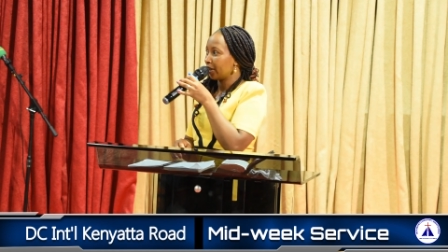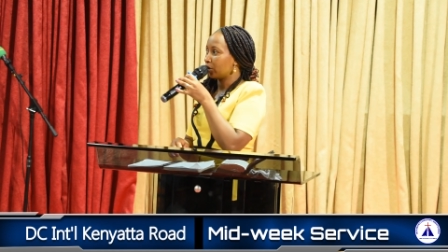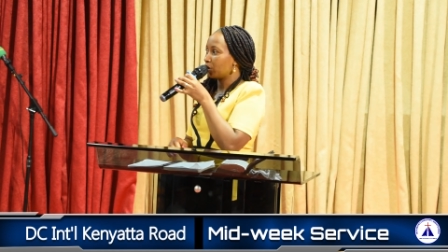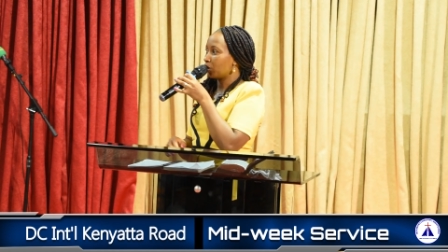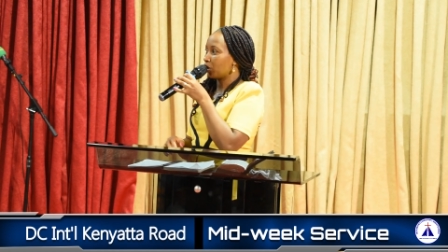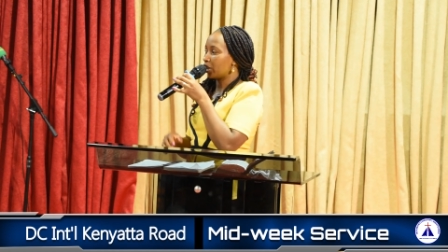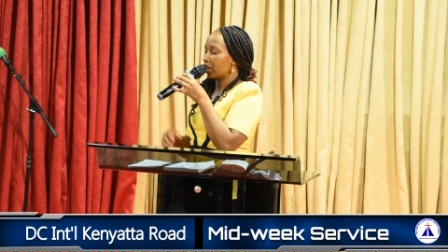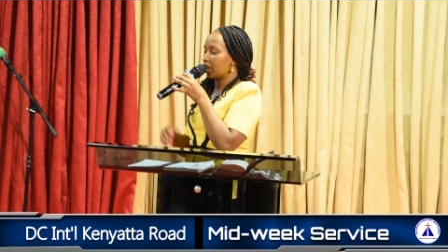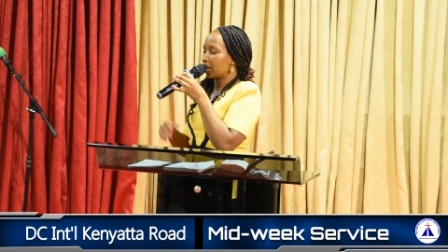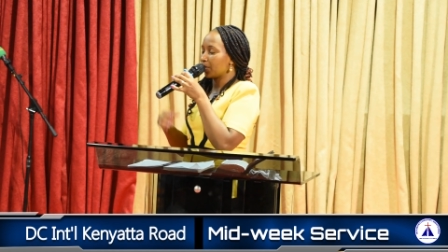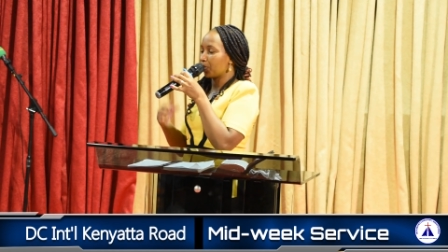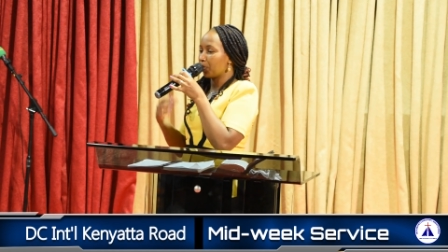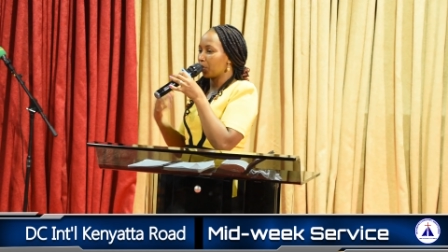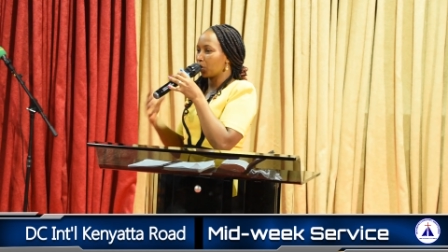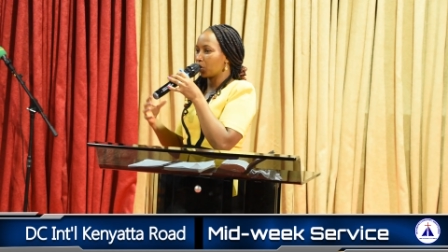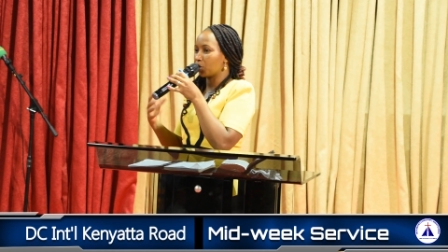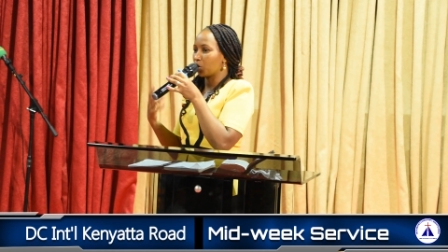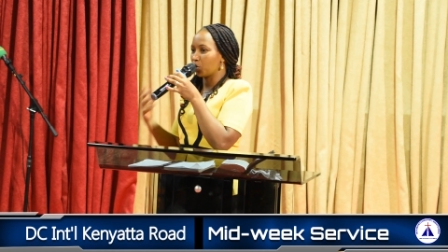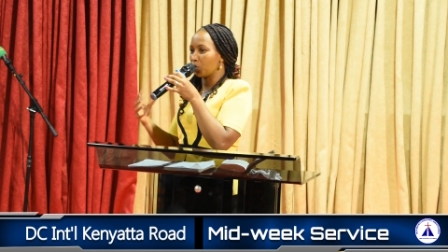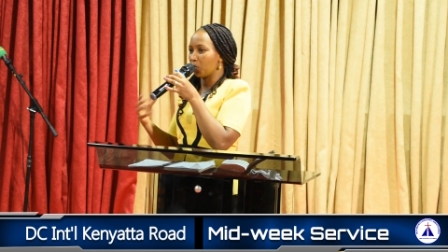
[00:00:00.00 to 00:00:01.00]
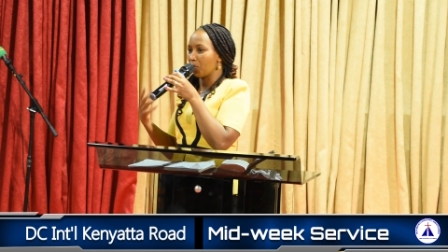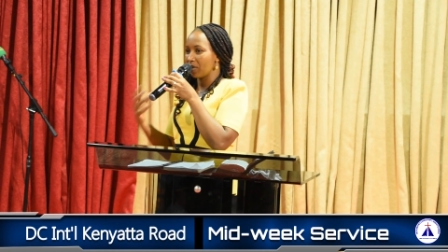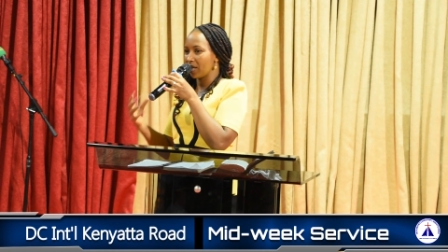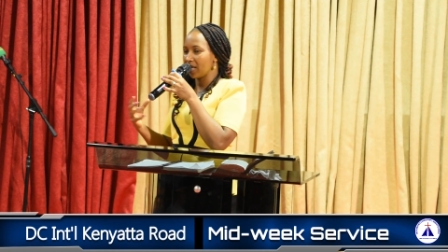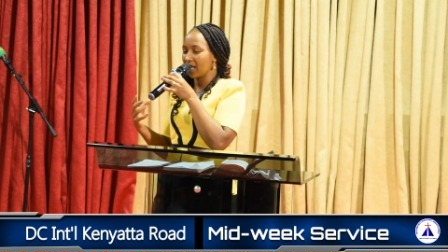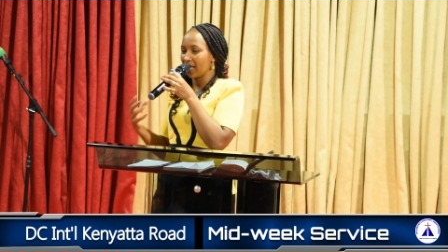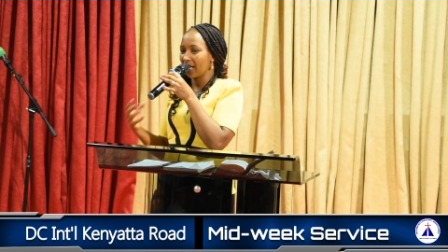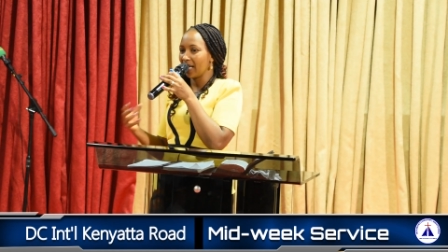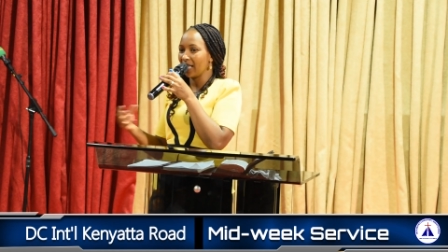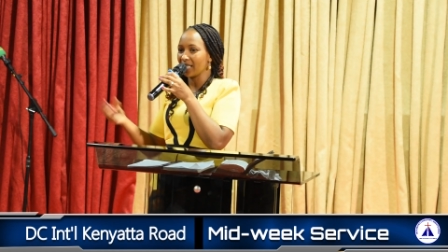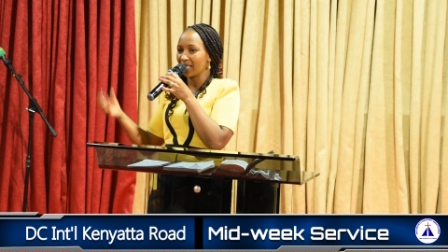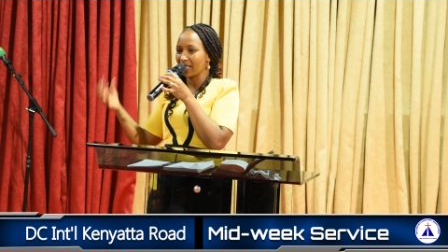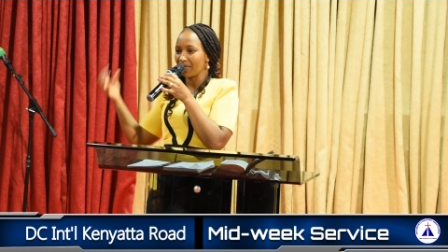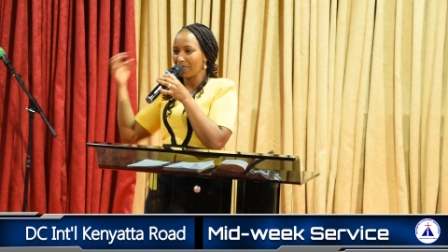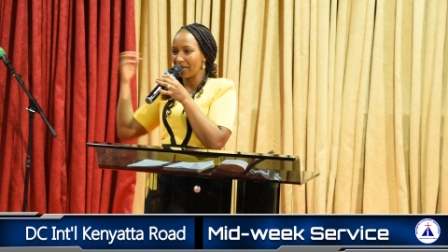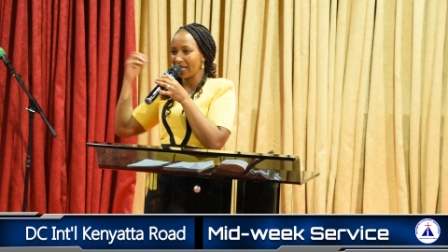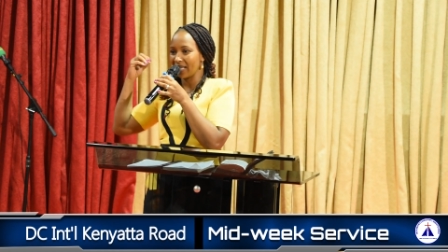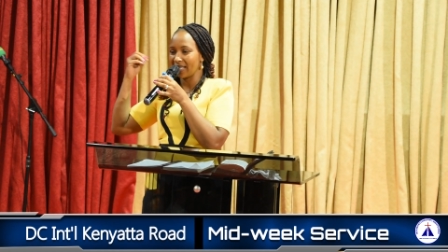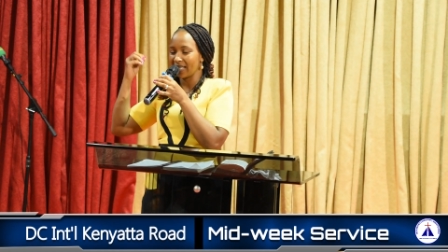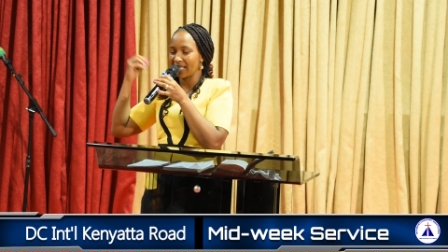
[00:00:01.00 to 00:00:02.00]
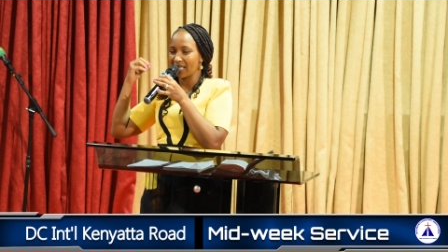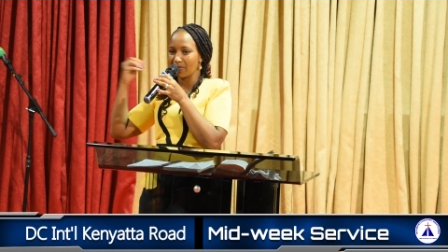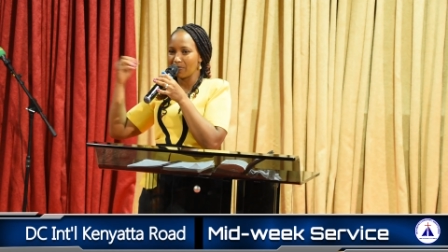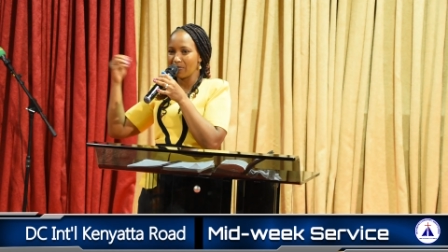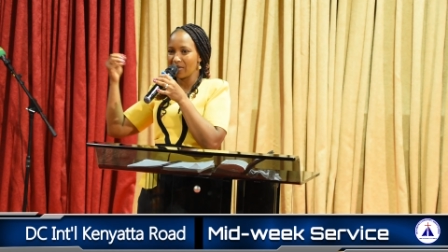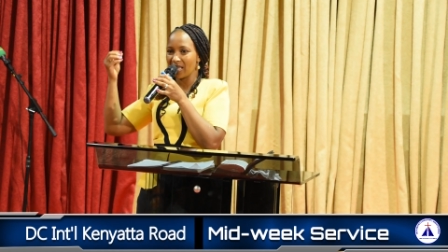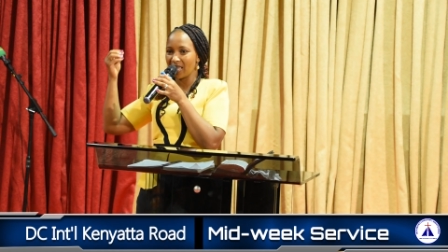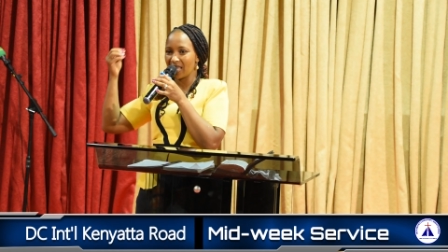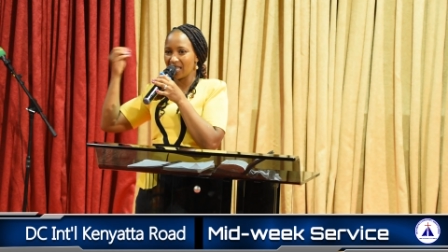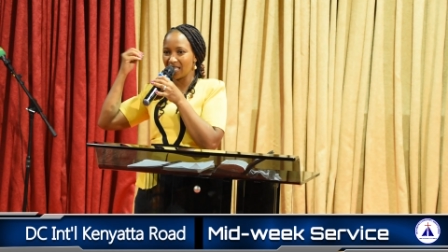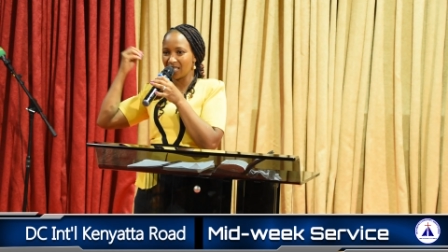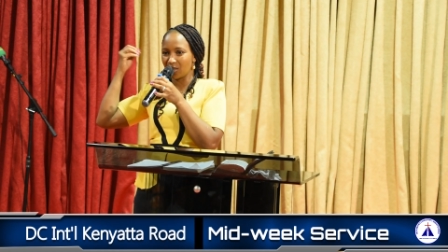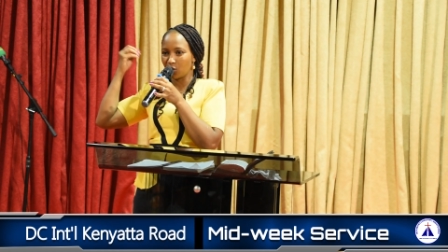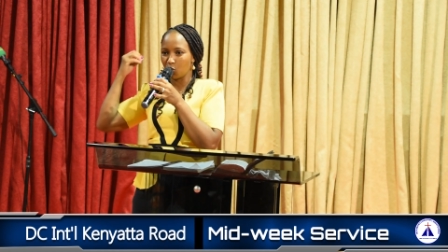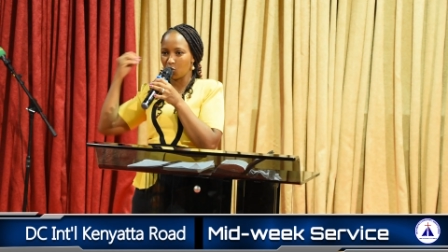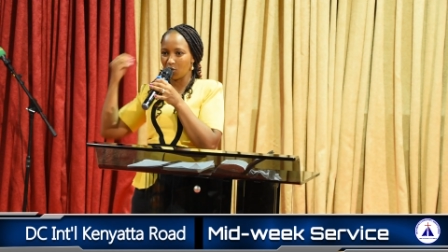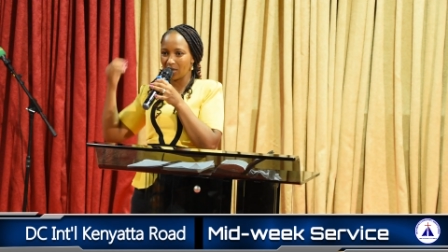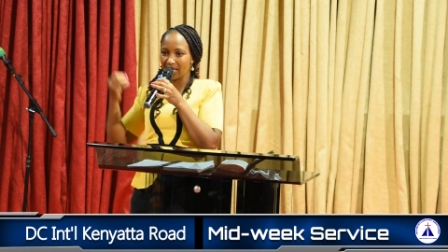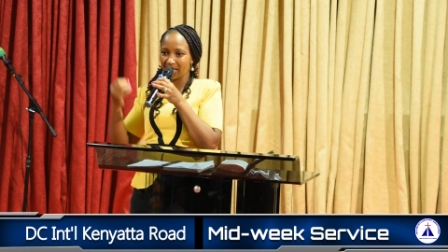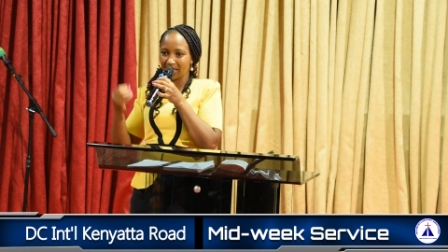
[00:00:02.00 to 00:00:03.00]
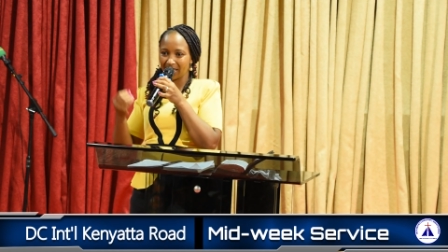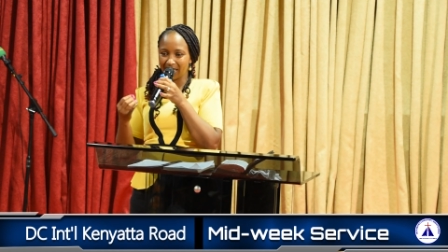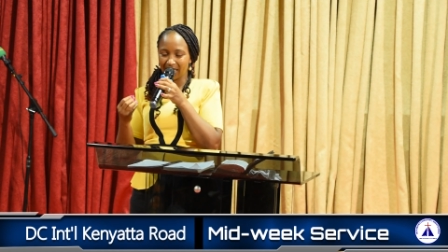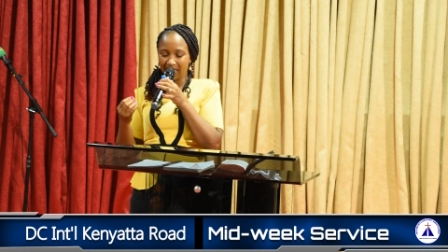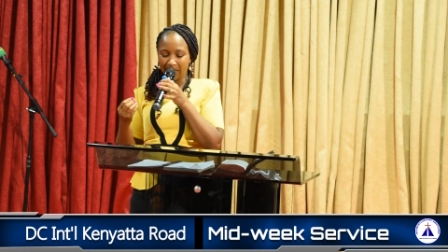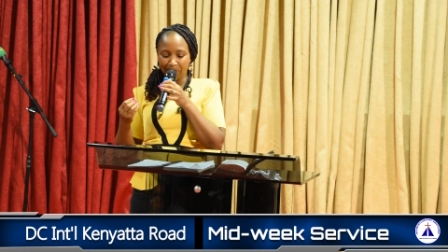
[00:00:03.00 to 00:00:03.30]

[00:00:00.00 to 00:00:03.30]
God spoke to me and reminded me this word